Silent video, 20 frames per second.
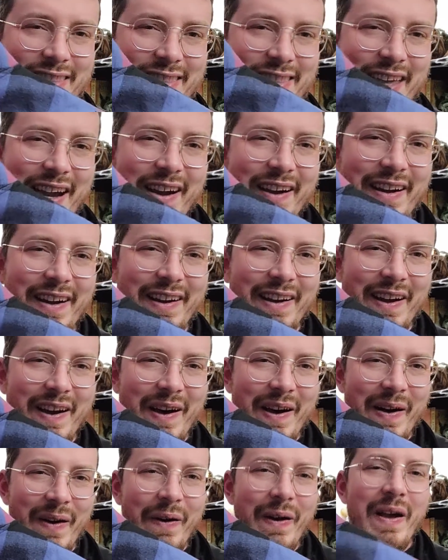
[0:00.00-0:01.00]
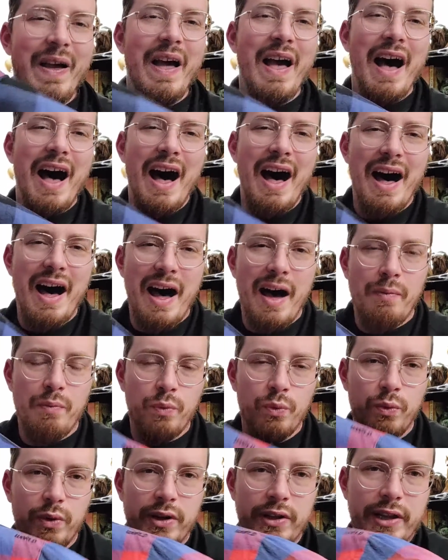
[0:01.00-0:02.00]
There you go.
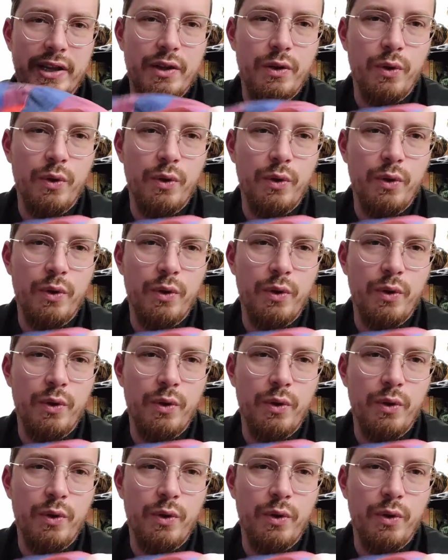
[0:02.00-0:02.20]
Really